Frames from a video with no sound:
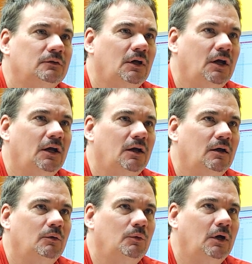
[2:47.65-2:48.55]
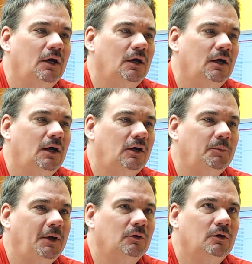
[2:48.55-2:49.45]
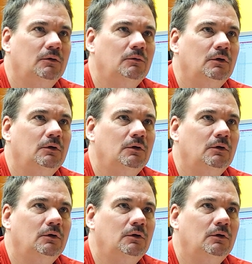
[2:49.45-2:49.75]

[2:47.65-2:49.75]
on our payroll